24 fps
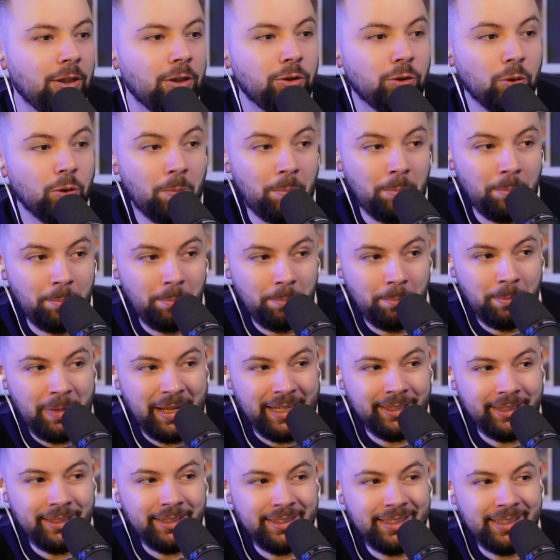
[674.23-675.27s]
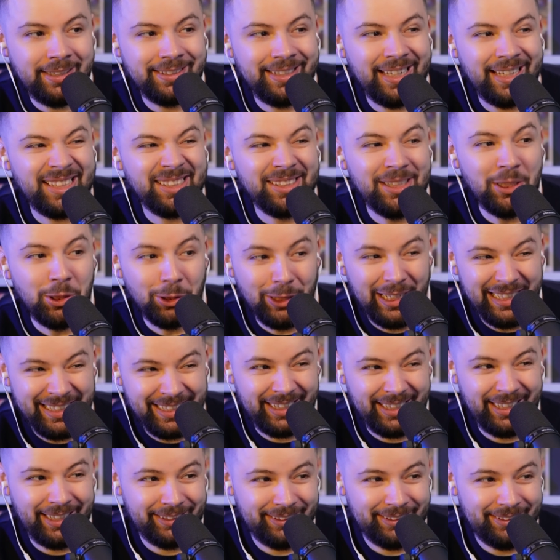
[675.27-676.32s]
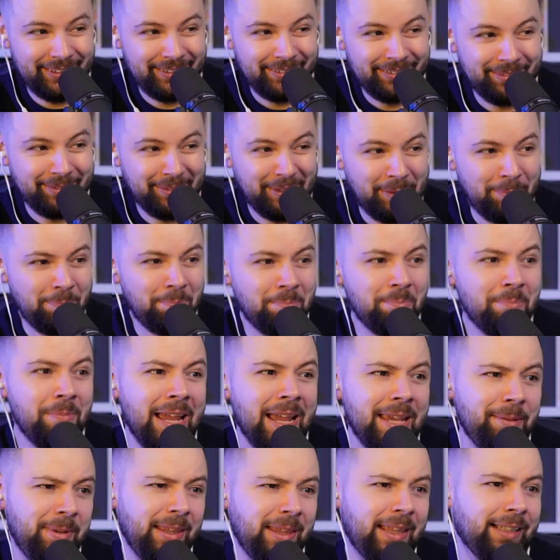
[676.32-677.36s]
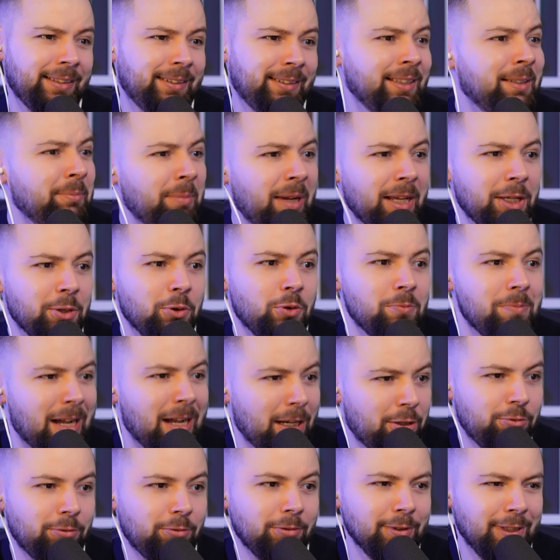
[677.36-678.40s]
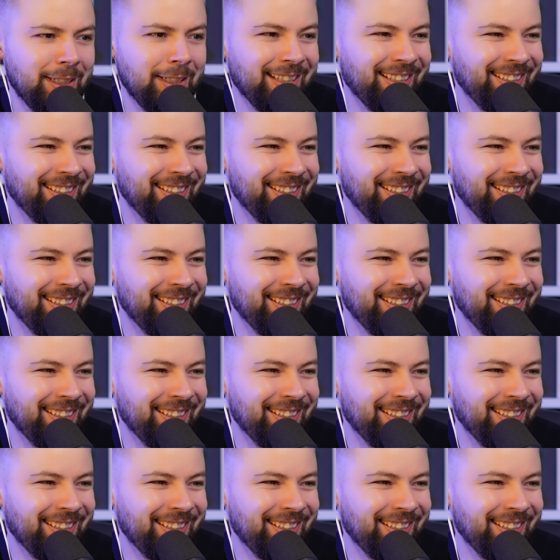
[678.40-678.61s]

So mine is exactly like that. Maybe that's in my home actually.